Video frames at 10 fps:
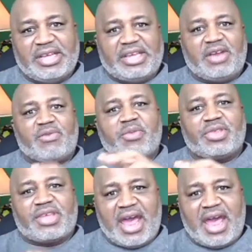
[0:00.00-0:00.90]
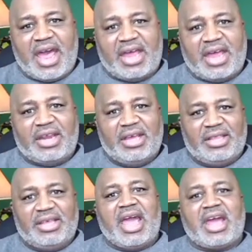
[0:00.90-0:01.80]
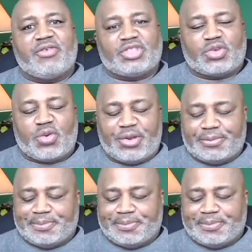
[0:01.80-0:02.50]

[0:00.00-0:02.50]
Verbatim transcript: get right with God, and then God can restore you.